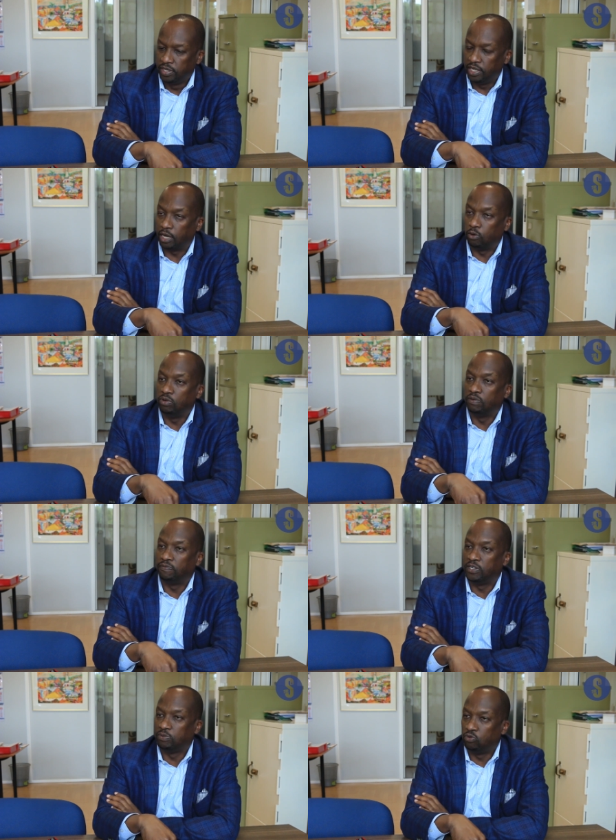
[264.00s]
including
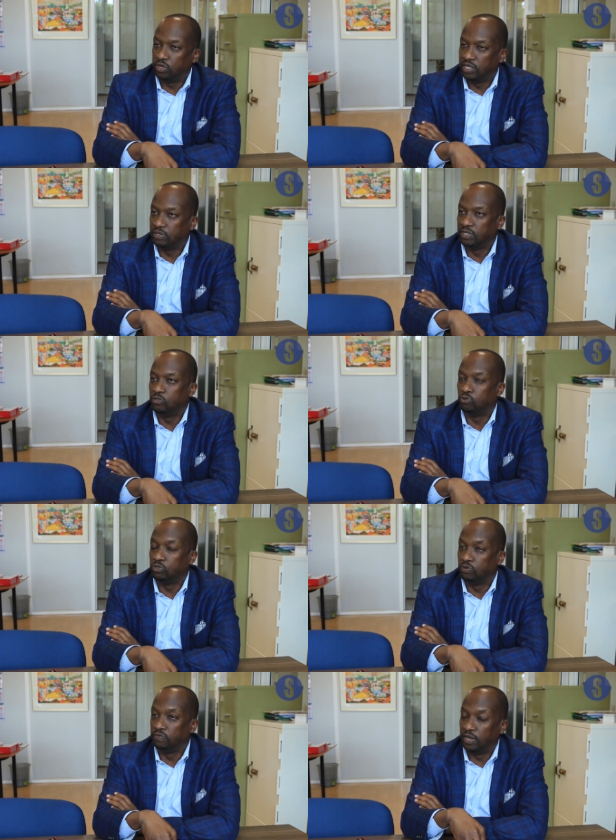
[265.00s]
fishmongers on the
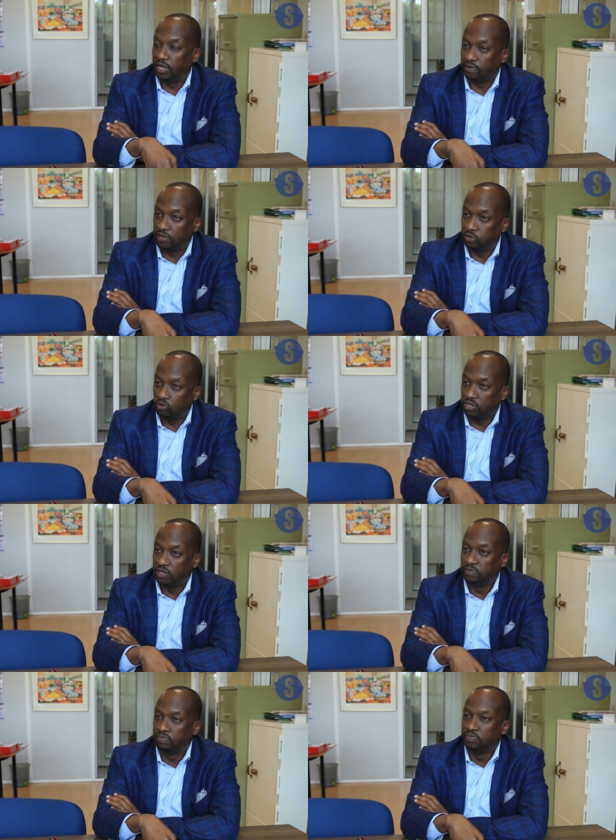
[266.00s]
shores of Lake Victoria.